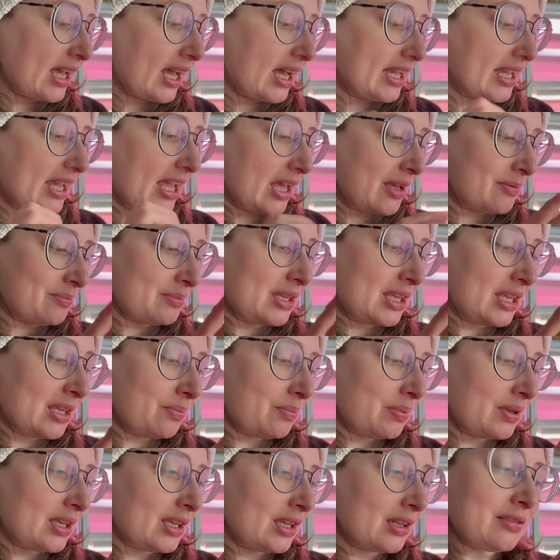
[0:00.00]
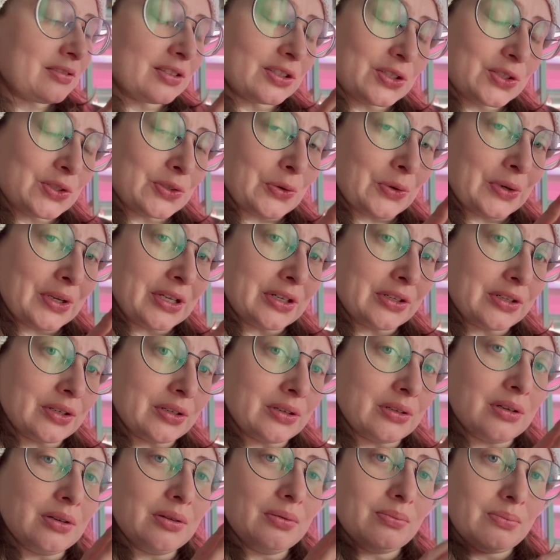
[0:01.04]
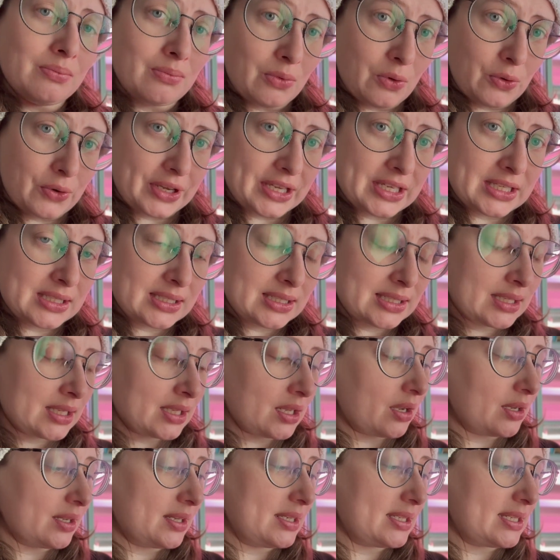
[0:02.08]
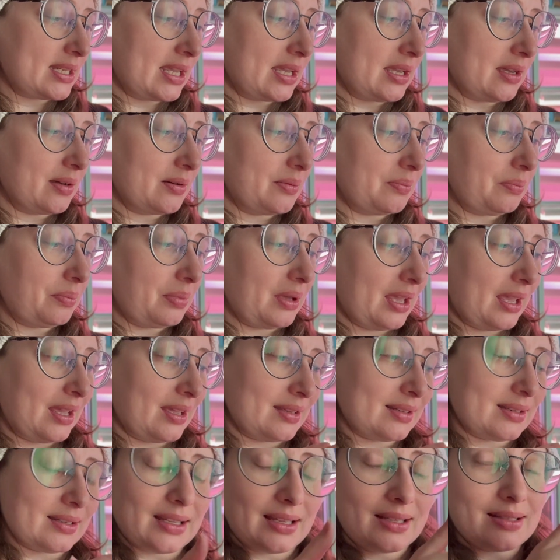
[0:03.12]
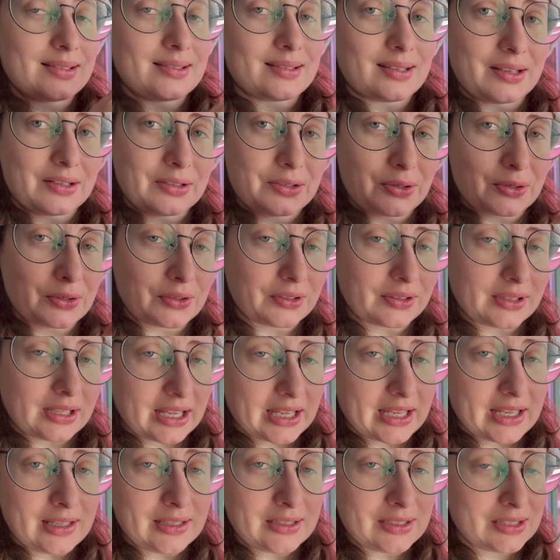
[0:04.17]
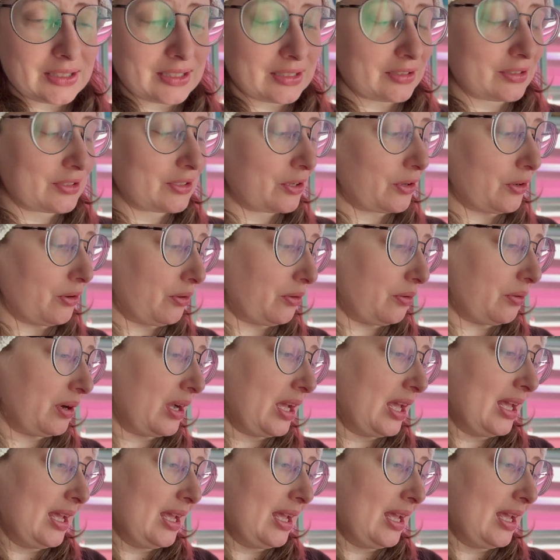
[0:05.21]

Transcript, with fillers: I am keeping the soil moist, not damp, and it's under lights, so